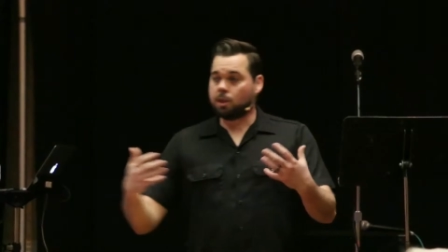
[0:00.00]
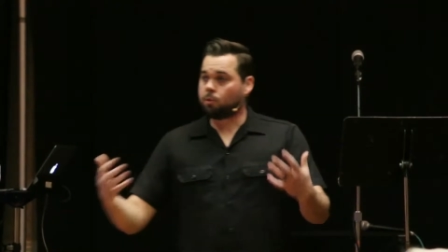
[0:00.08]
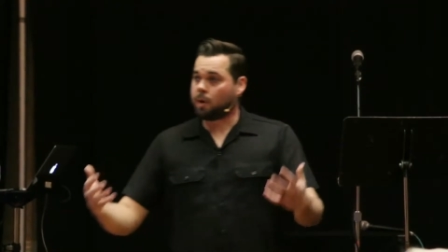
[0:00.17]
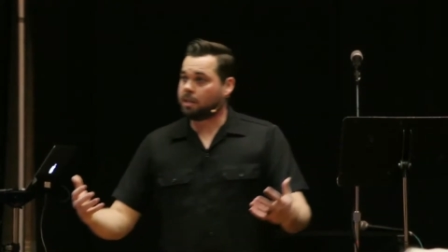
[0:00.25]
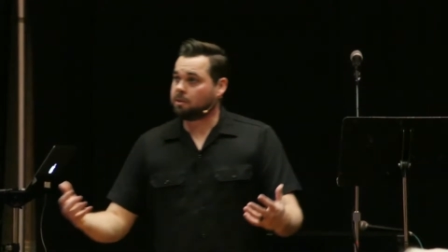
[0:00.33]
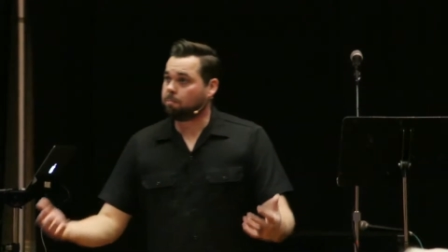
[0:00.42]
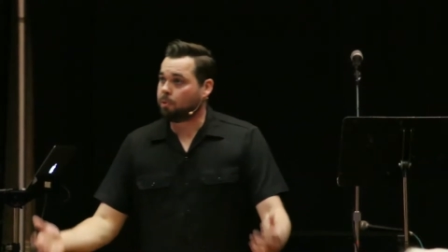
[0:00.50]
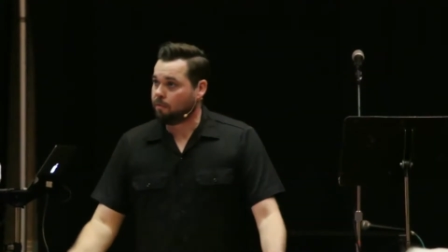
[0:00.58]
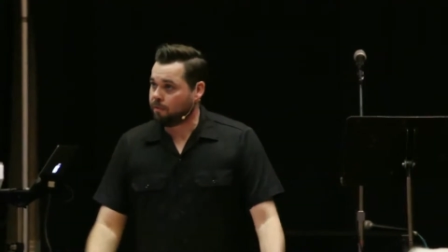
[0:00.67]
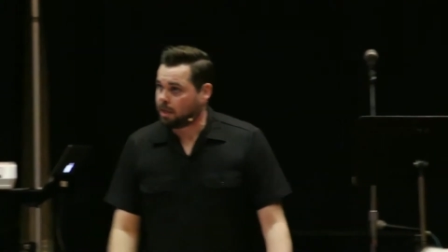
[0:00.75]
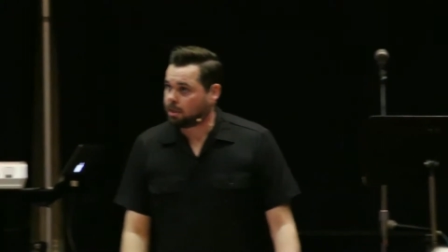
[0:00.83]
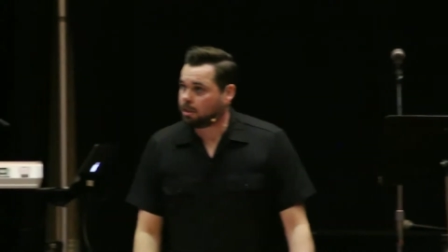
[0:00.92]
and the grace of
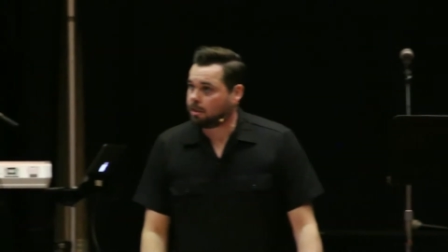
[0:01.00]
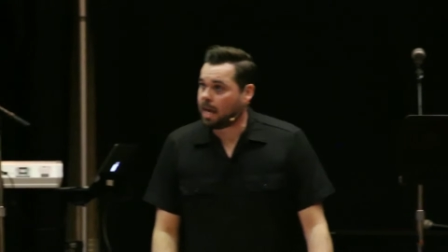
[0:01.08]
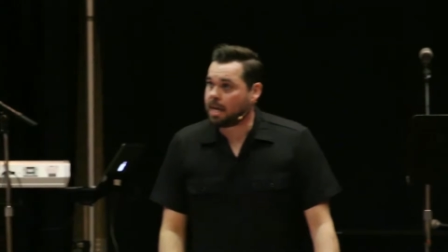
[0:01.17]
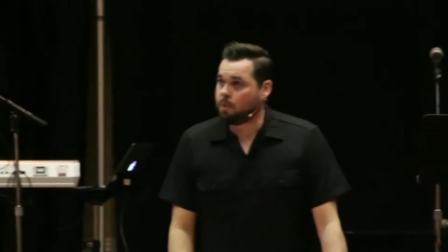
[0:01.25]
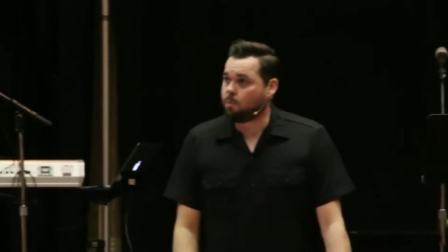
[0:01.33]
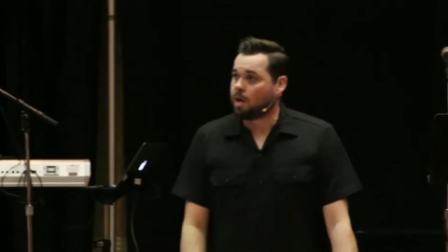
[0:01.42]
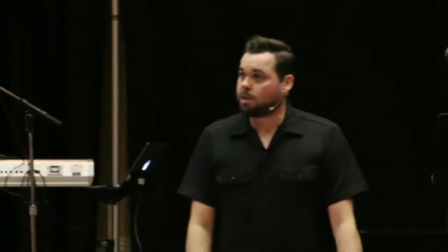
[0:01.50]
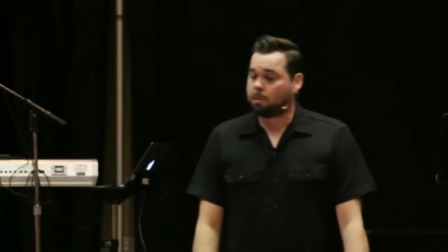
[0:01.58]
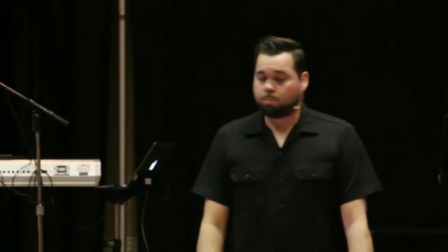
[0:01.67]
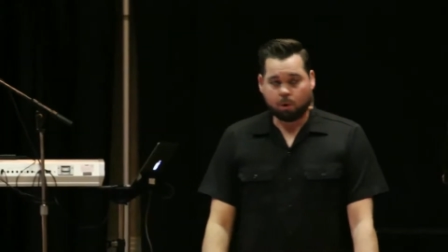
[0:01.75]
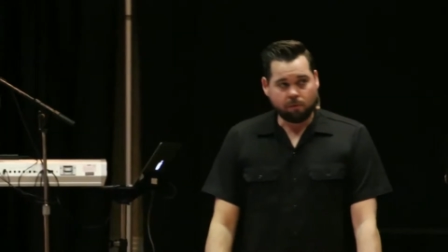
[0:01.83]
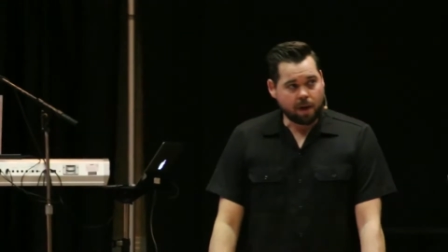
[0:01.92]
provision, that He wants to
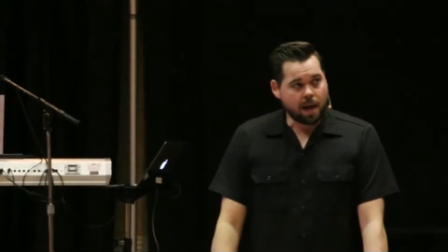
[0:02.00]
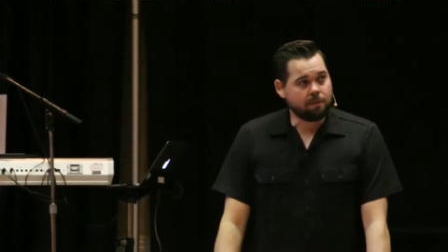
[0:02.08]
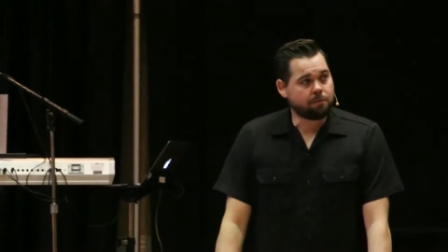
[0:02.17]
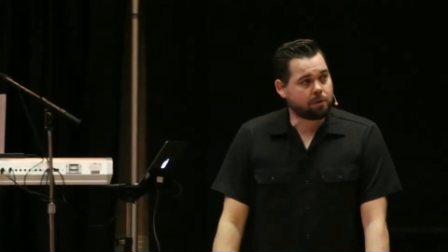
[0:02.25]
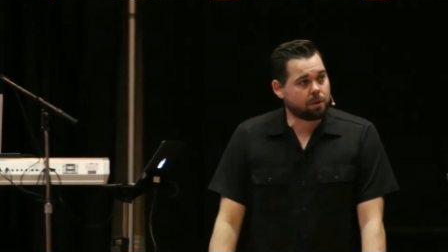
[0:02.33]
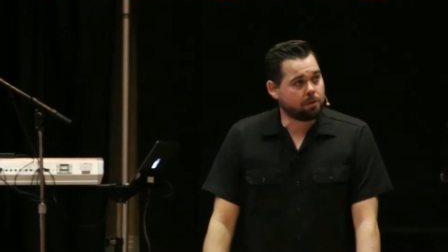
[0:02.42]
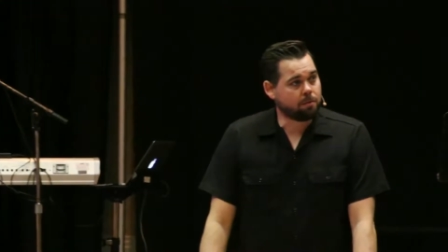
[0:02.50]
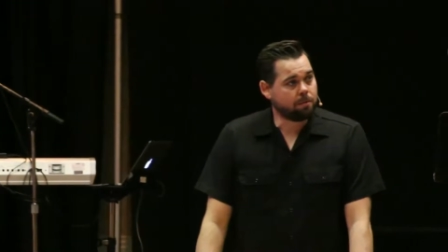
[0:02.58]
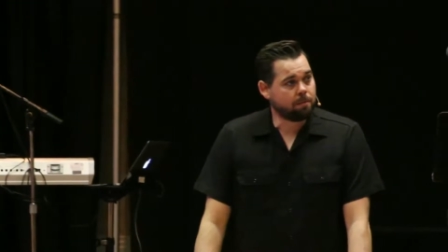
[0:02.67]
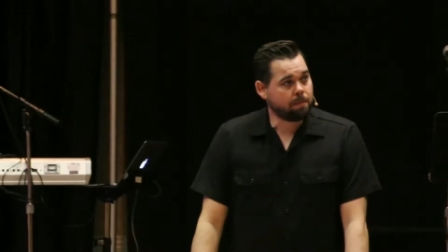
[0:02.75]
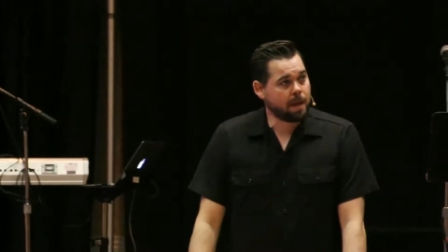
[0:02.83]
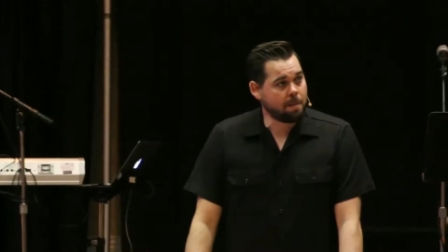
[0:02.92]
provide for you.
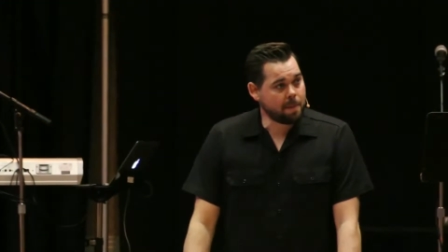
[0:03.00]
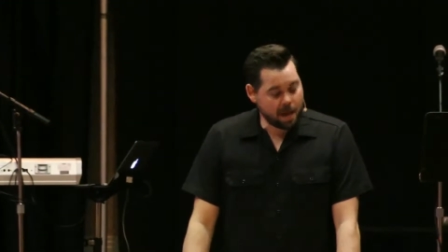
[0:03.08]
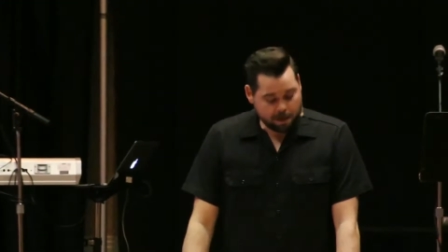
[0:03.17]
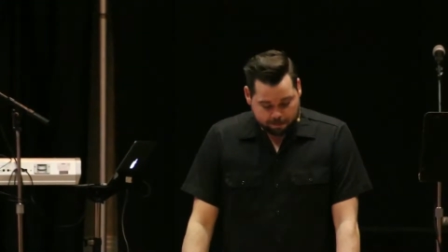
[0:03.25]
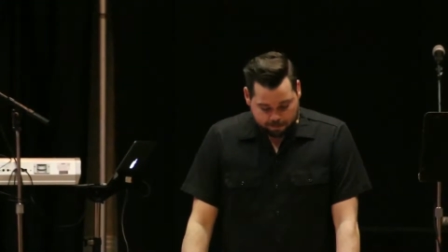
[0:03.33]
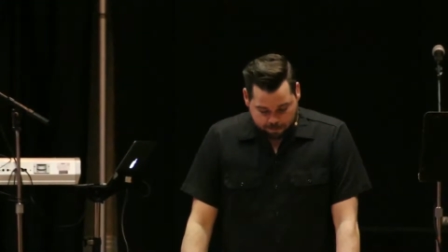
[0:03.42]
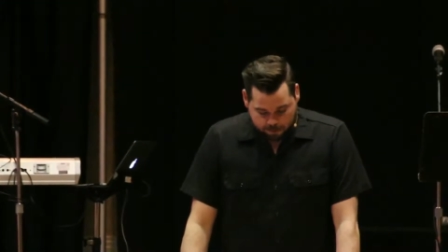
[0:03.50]
Amen?